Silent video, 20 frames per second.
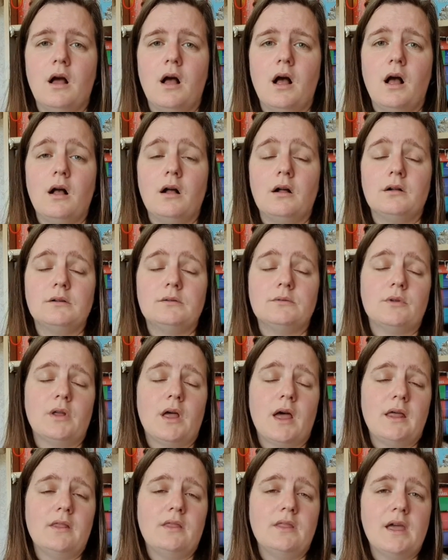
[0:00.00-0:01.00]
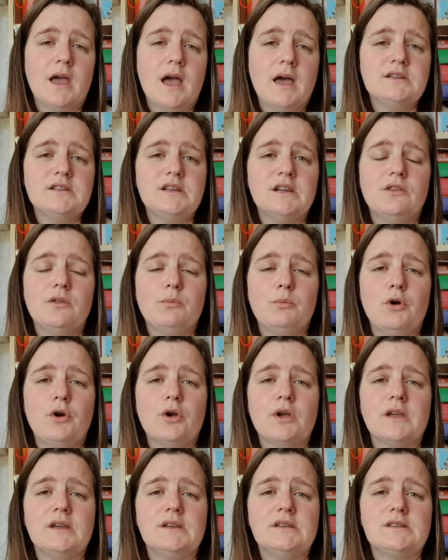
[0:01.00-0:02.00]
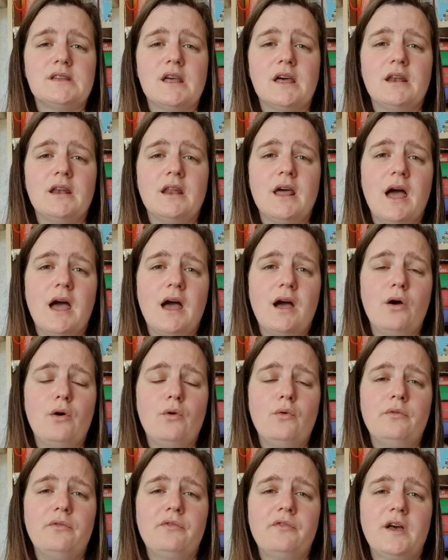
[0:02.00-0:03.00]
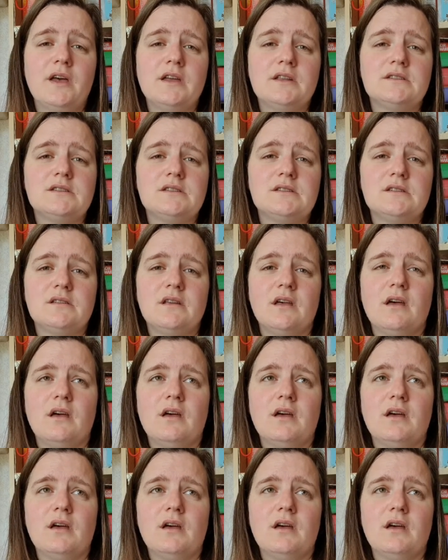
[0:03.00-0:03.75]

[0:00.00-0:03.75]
Uh, and the ending of the book is then how Fitz